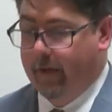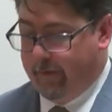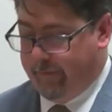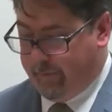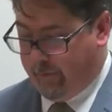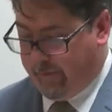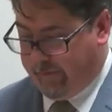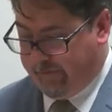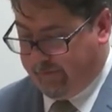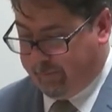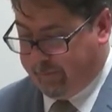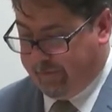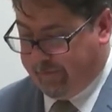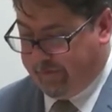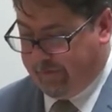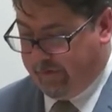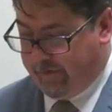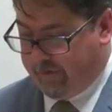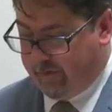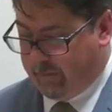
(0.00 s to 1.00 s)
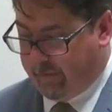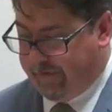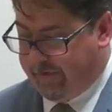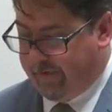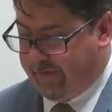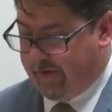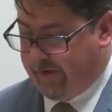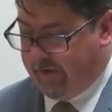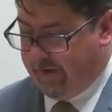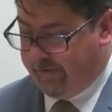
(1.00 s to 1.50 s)
for its position
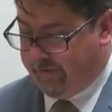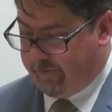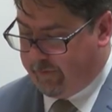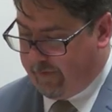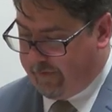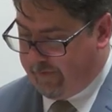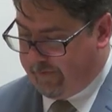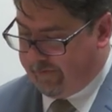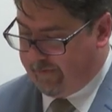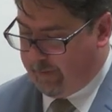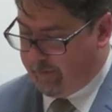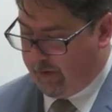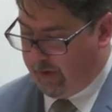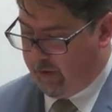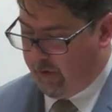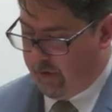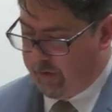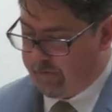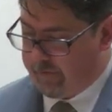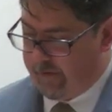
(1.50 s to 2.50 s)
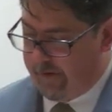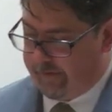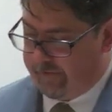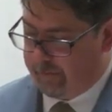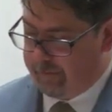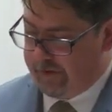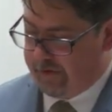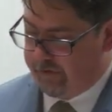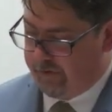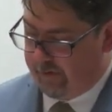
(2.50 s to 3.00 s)
within the history of the seminal heart
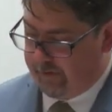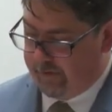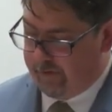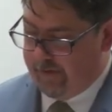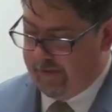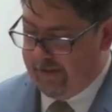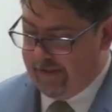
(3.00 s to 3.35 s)
transmission,